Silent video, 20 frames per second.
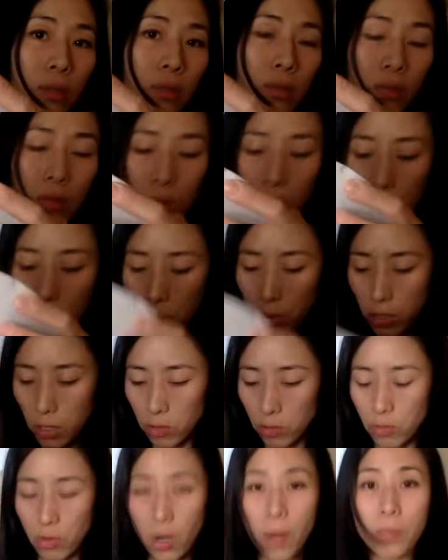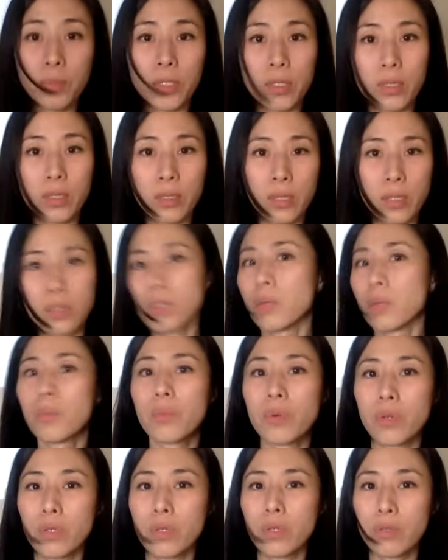So we probably dropped it at some
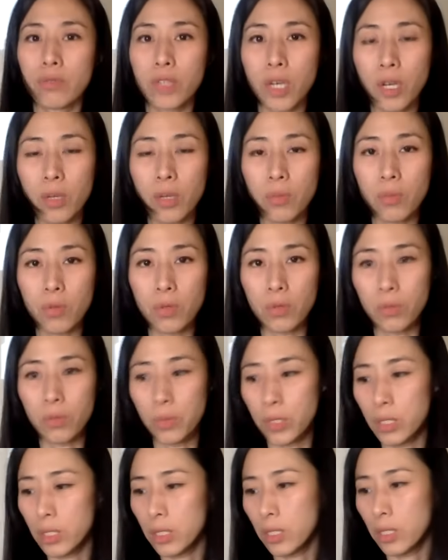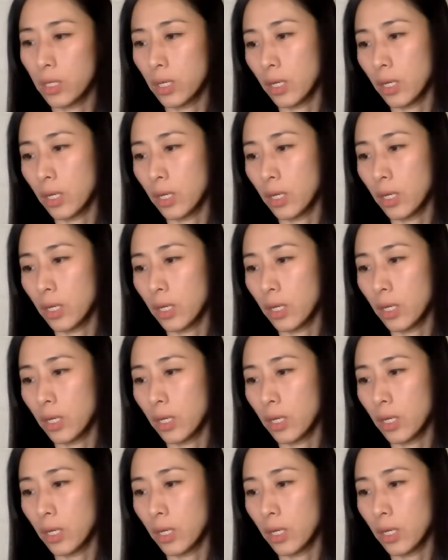point of time, or we